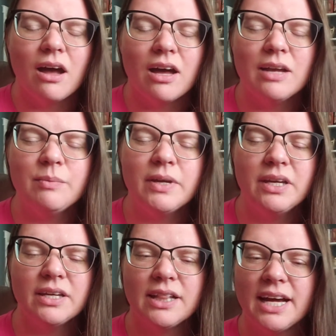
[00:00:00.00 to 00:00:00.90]
I'm
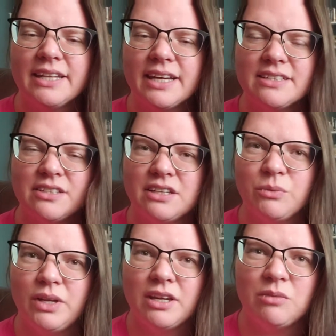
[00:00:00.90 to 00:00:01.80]
glad that is done and
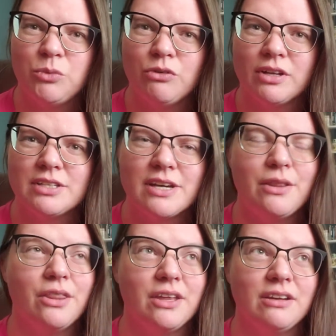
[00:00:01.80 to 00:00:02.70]
we can move on to
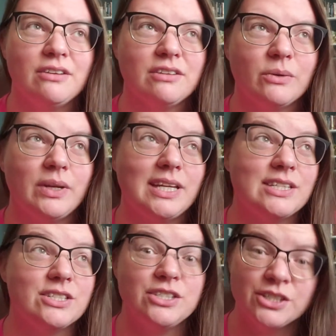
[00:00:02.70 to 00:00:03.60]
other things that we need
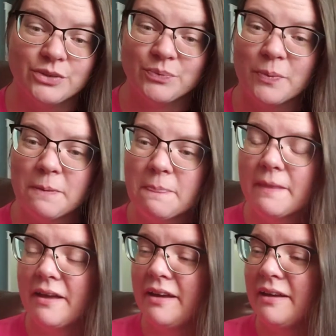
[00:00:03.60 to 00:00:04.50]
to do.
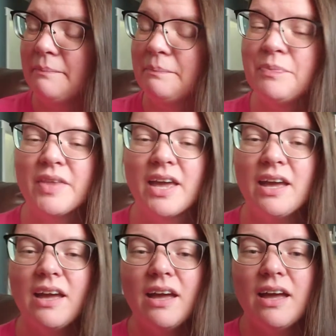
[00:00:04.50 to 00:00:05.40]
Um,
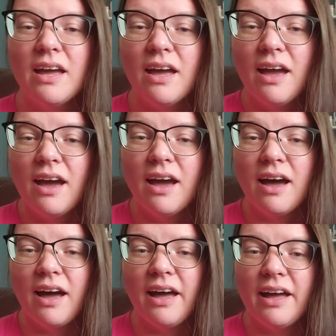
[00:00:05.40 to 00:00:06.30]

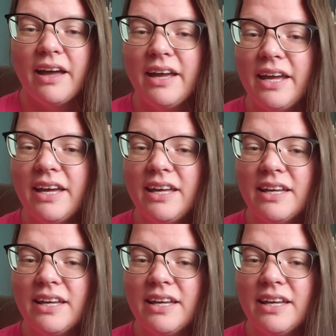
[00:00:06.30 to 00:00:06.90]
I